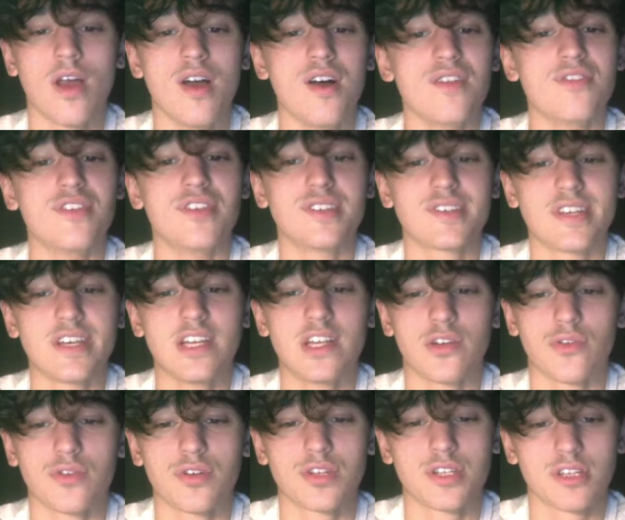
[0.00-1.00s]
The
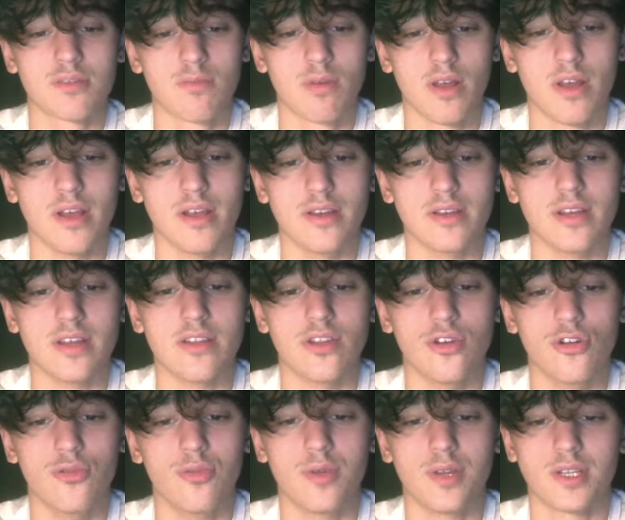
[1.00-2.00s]
scenery displayed in the
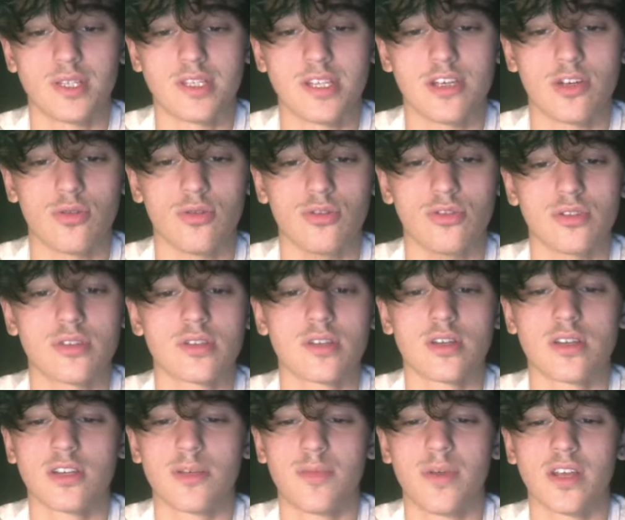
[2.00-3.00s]
opening sequence
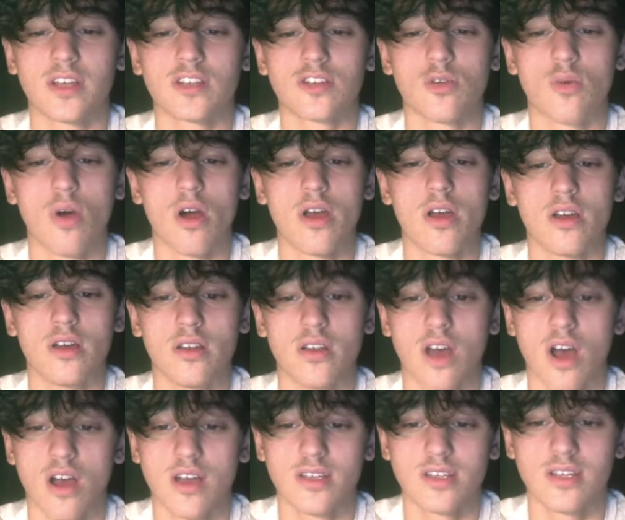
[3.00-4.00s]
depicts quite an
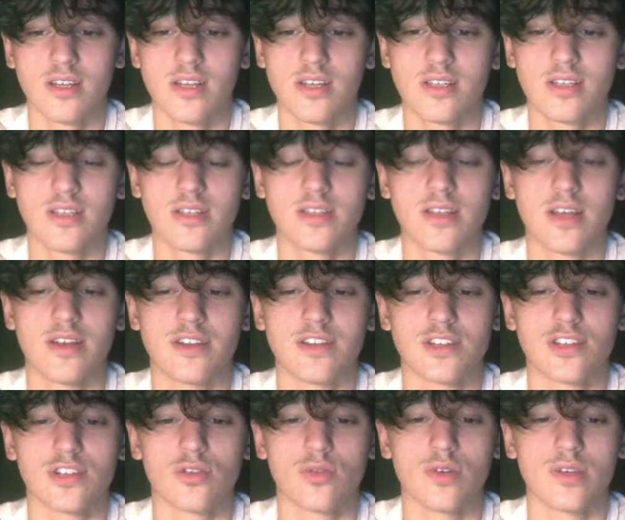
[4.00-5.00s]
isolated and
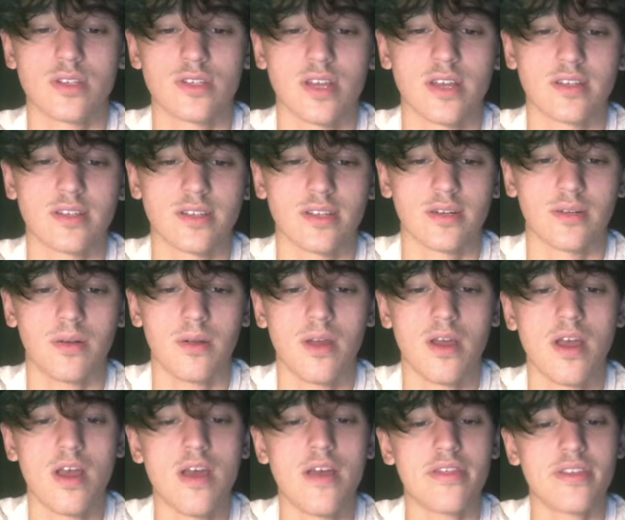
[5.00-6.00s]
discreet setting.
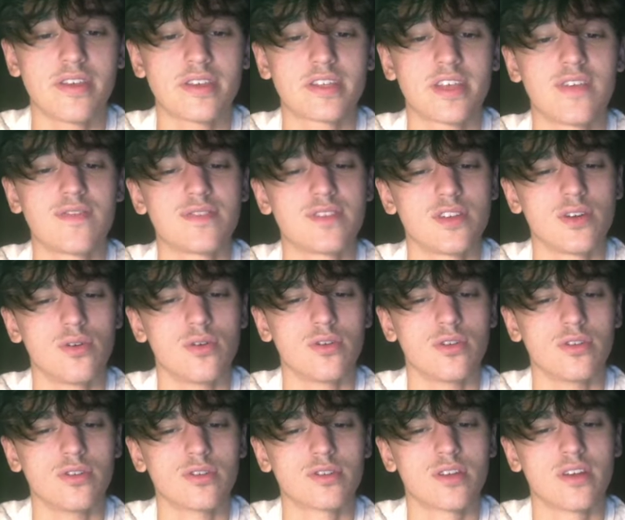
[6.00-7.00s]
This gives the
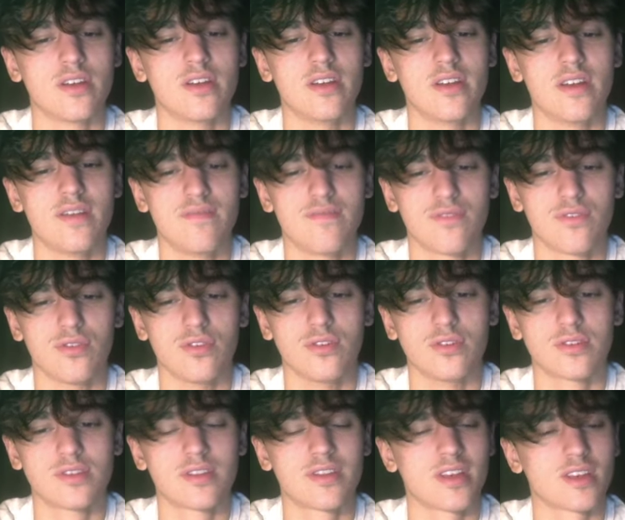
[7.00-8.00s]
audience an
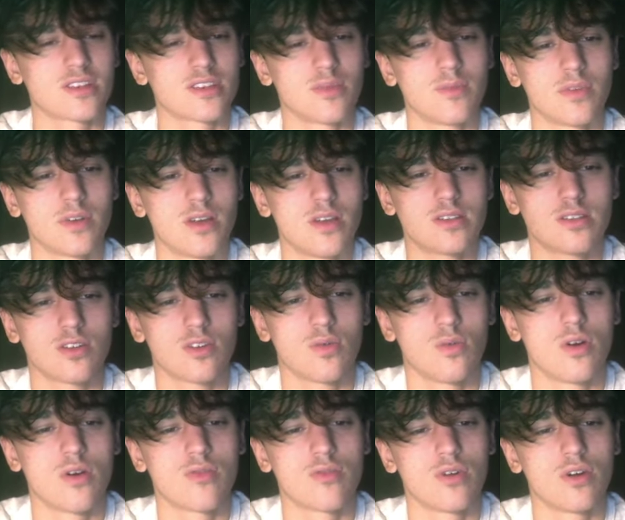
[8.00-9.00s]
inference that something isn't
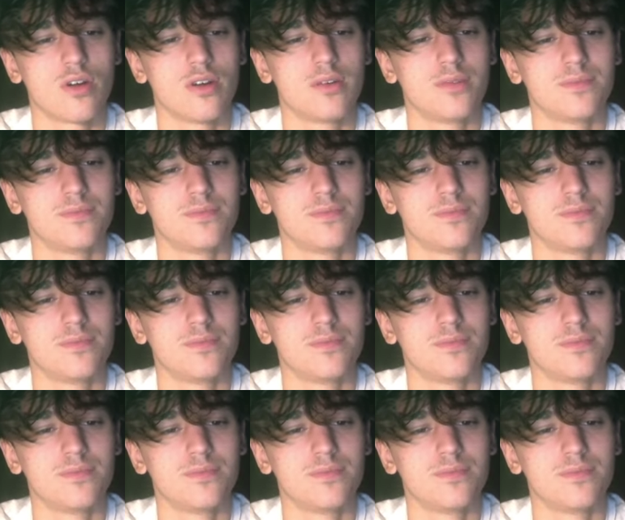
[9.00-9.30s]
quite right.